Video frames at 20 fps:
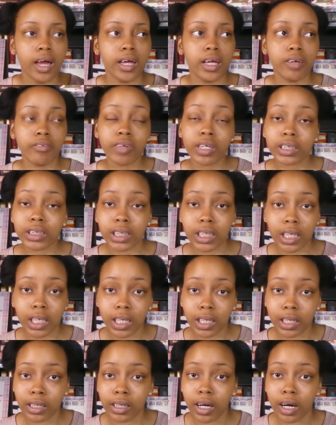Even as a
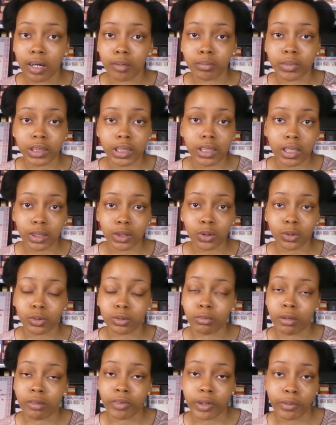kid, um, Sunday school
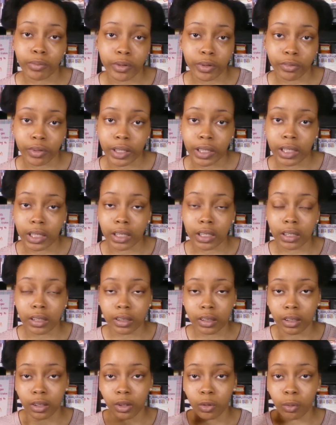was my favorite thing.
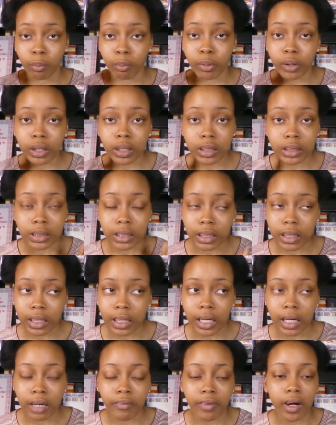Getting the little booklets that
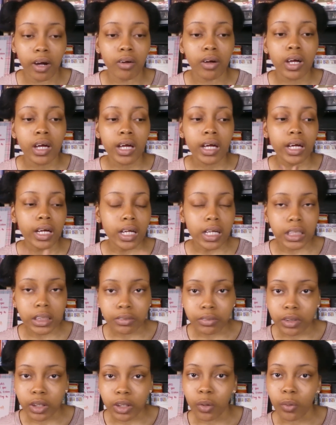they gave out, answering